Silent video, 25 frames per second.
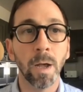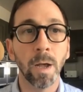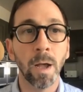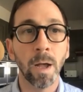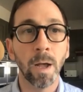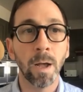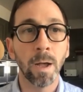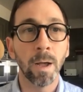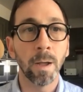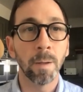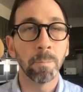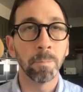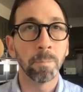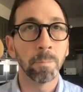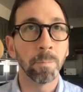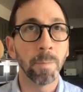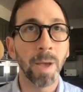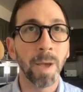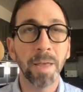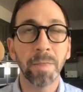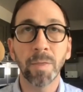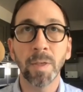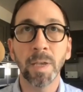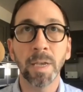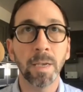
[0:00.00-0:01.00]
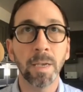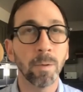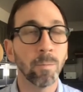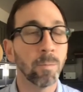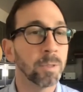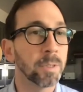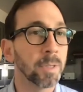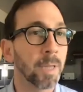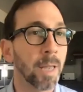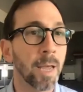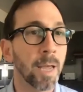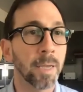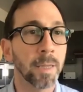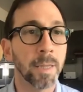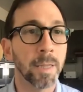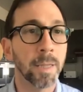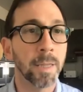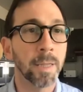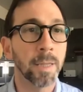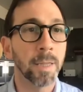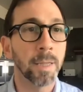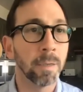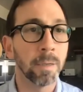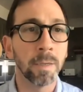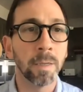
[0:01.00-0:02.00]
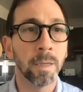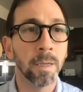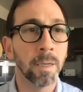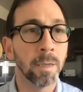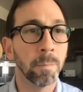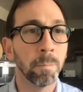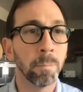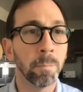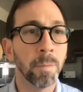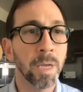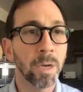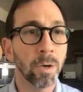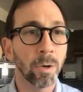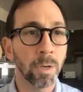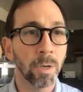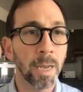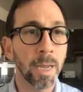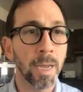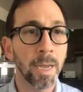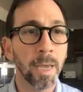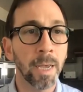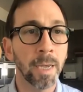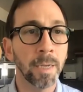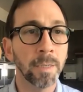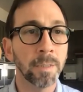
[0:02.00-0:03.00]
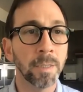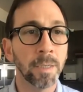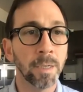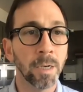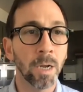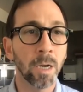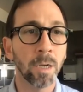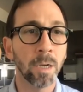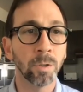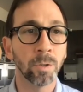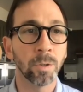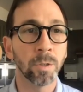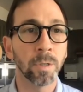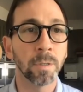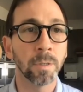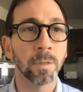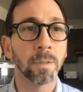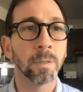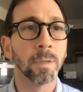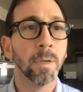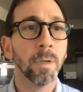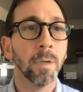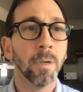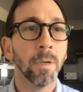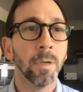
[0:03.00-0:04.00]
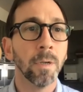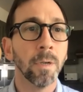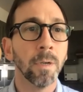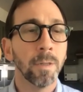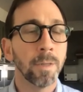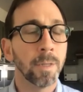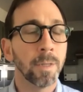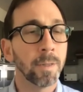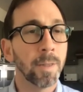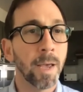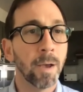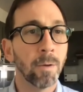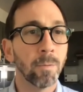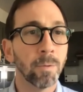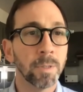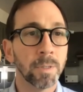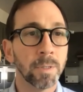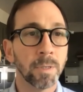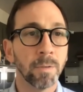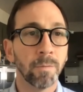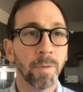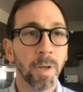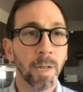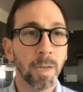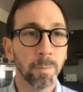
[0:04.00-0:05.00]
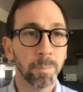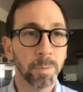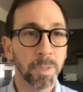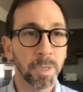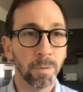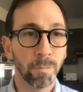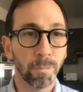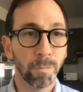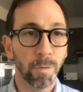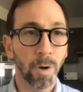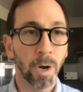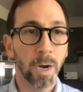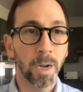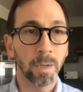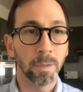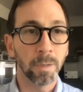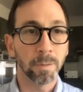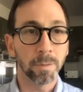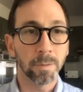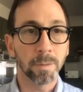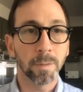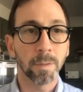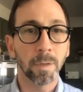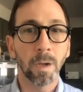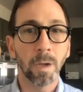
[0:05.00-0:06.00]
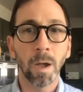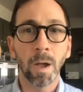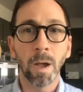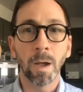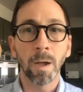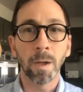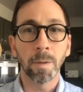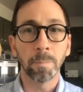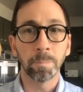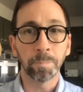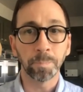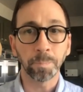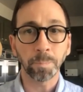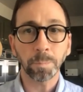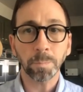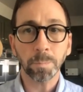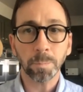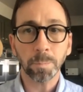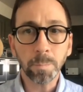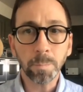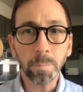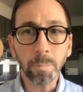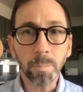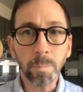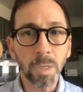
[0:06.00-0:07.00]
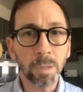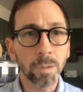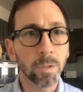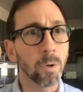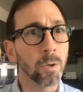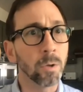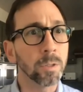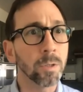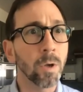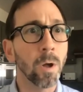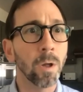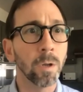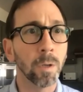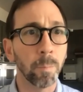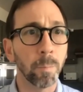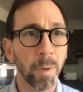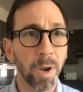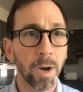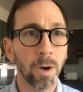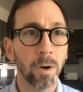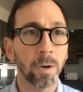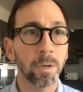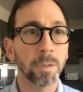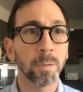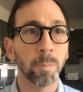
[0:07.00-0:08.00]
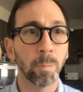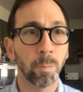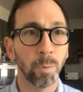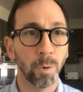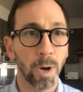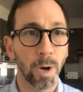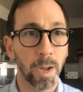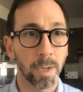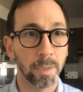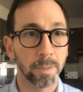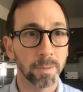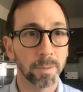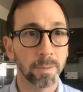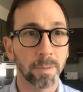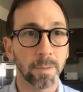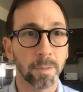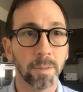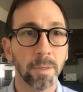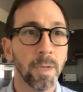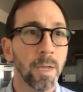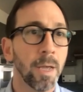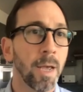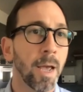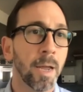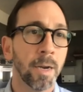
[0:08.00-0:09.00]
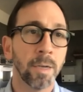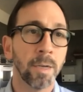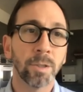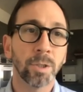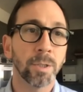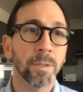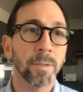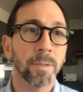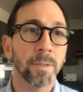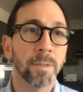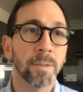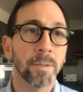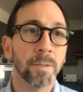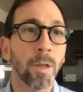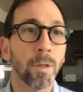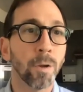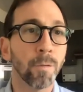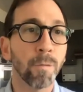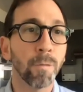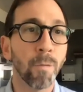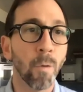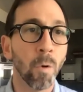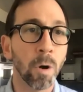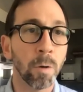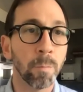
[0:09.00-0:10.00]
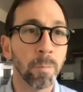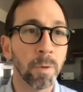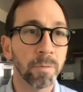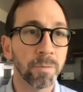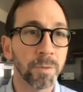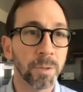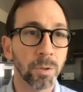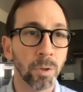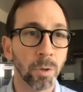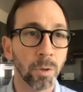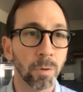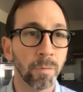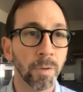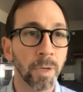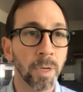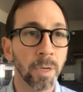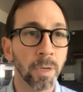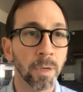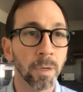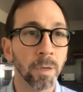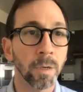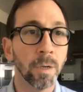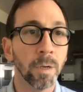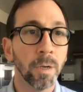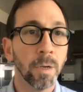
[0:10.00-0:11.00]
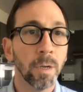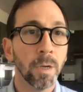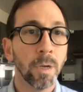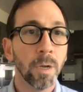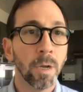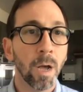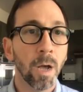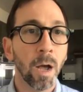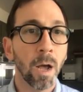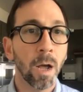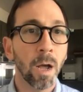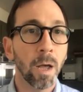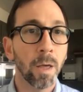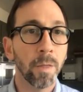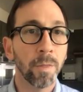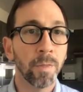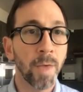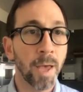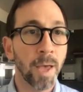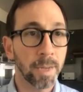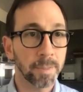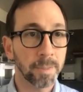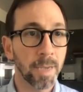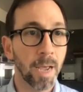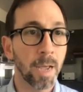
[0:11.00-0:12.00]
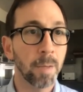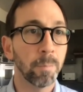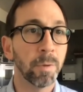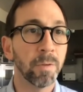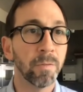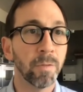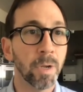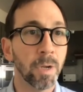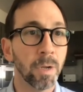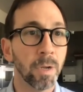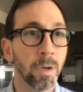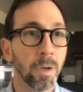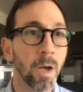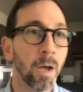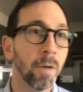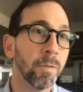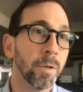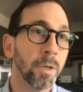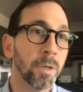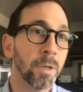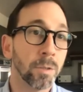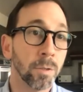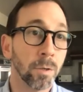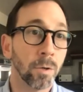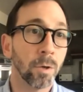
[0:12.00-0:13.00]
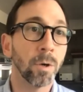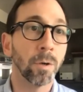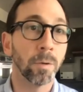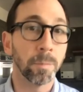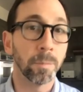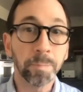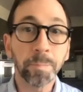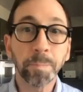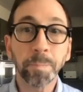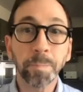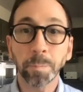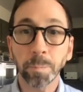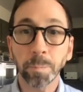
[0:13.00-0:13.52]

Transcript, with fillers: Um, I think it was like the the mid or late 1800s that that was developed in France. Um, so it's called a Paris-Brest. And it's just another form of serving uh, that type of a, of a dessert.